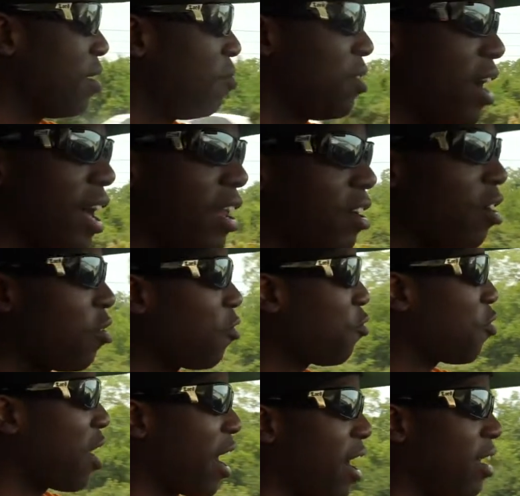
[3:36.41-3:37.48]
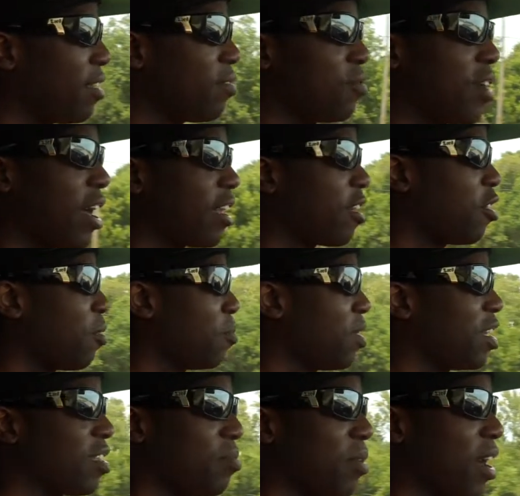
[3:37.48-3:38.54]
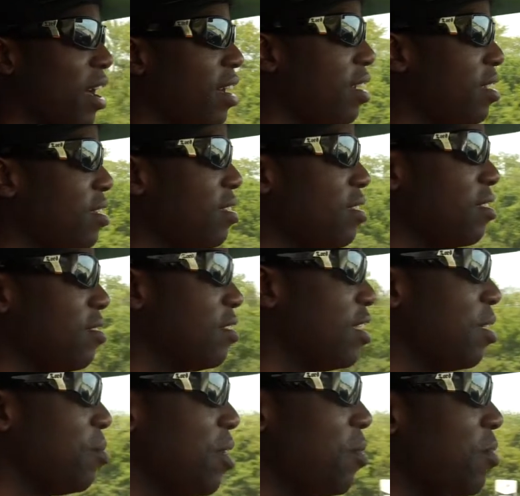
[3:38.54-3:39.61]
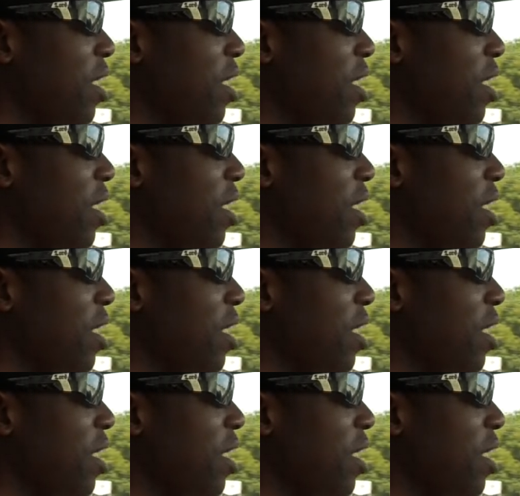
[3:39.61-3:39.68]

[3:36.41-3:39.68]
We gotta go to Fry's, we gotta go to Best Buy, you know what I mean?